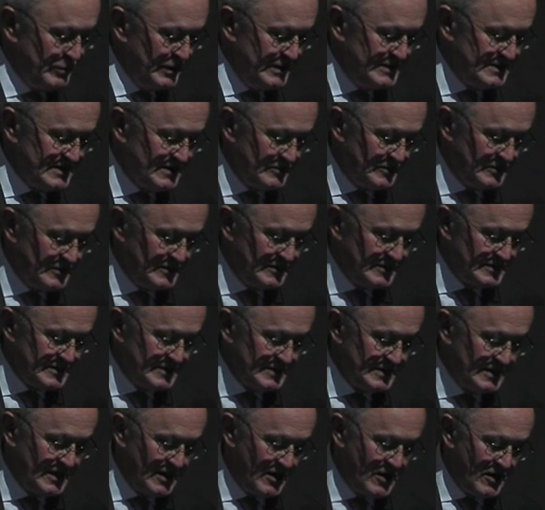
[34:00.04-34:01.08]

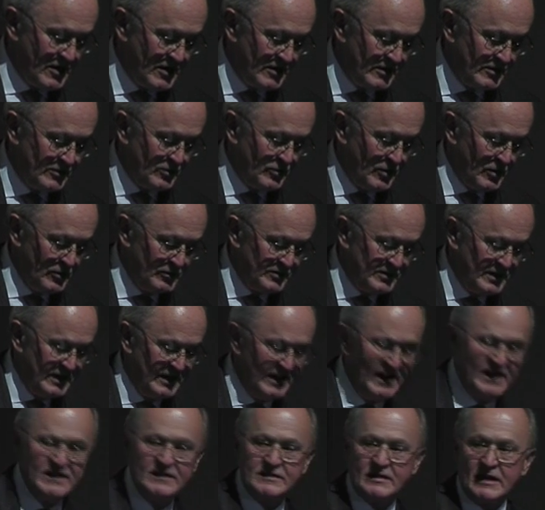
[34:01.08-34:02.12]
principles are, quote,
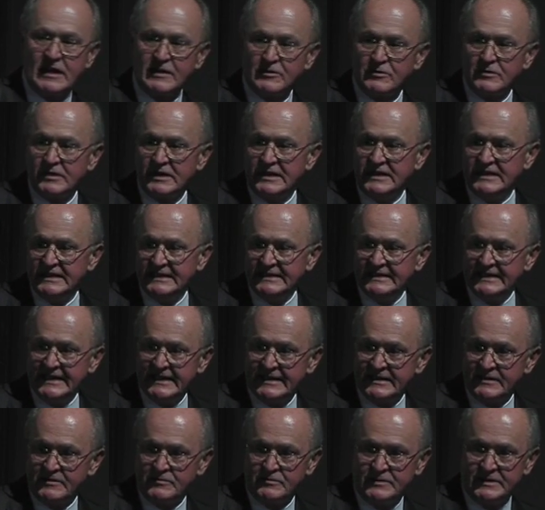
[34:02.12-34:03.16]
entirely
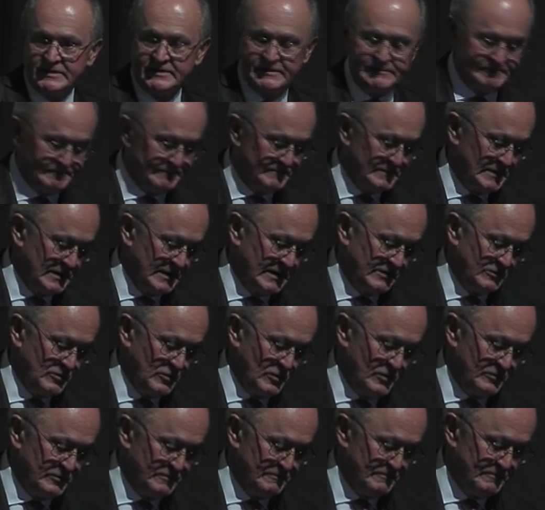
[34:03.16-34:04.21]
inadequate,
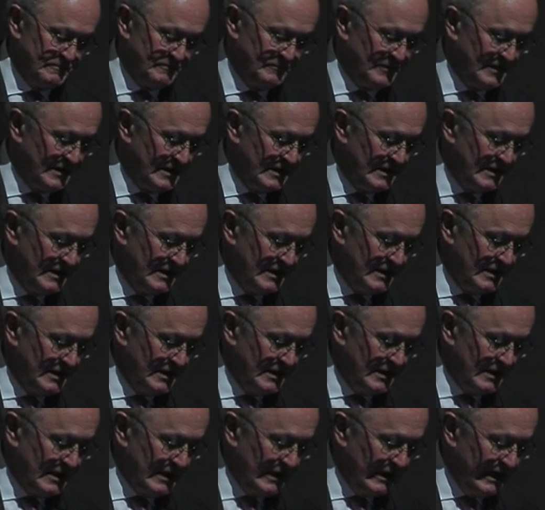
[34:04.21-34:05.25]
unquote,
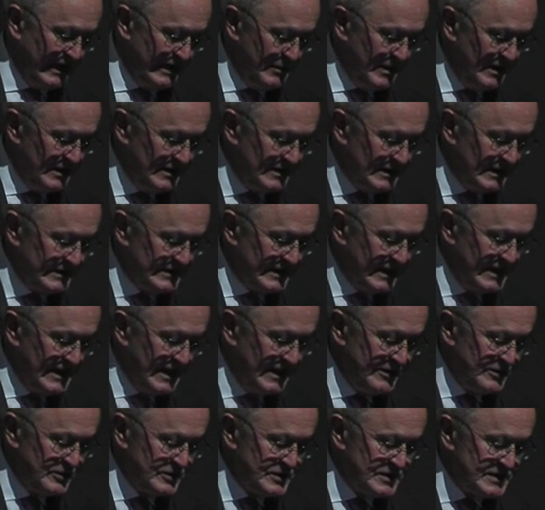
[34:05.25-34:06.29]
claiming that they
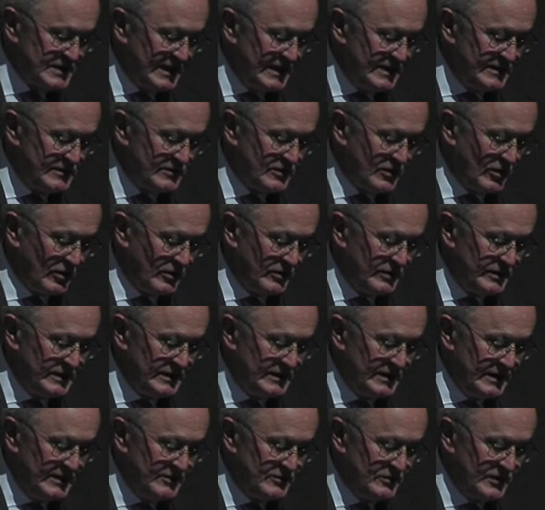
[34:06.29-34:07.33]
understate
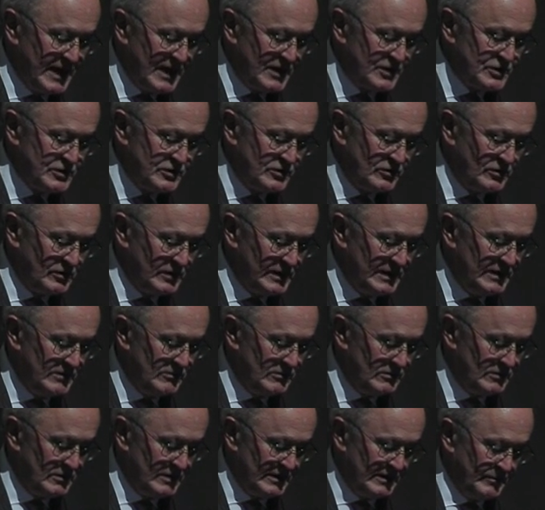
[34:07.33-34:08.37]
current international
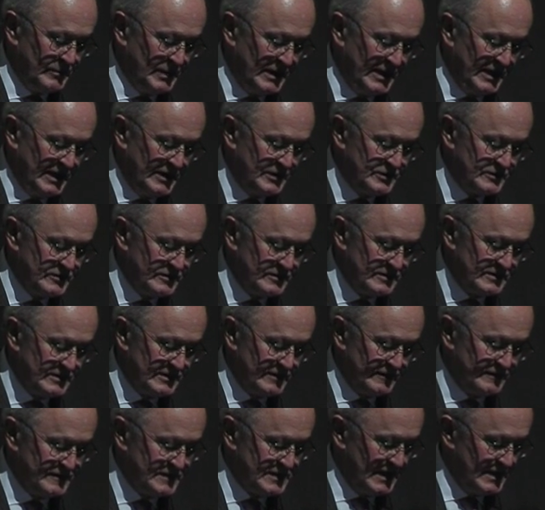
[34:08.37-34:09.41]
legal obligations
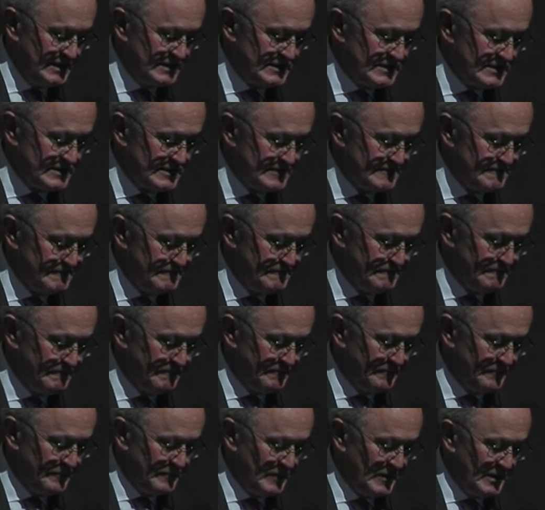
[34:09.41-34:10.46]
of states.
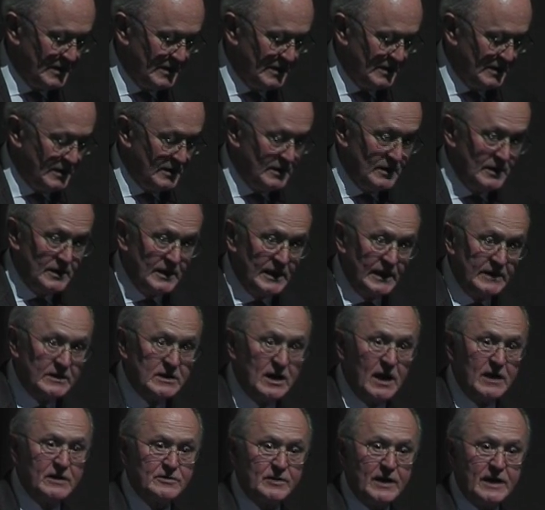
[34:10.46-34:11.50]
In
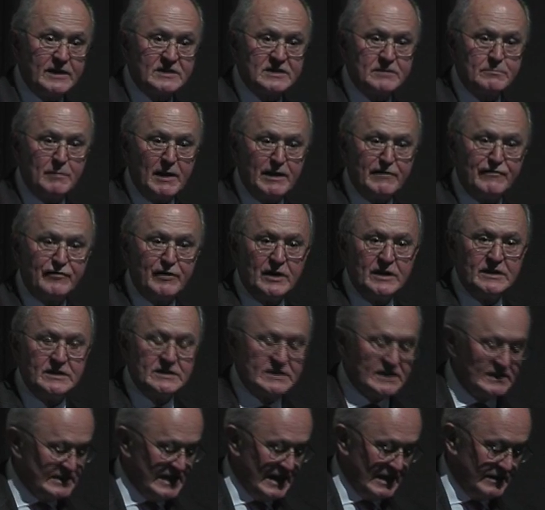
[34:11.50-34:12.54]
contrast, my
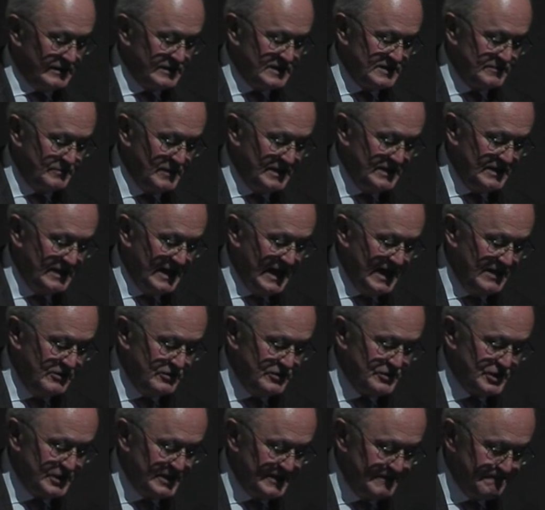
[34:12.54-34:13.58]
friends at Talisman
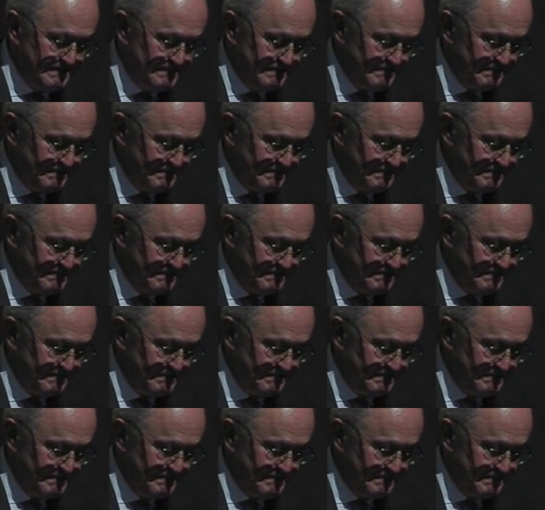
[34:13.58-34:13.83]
Energy,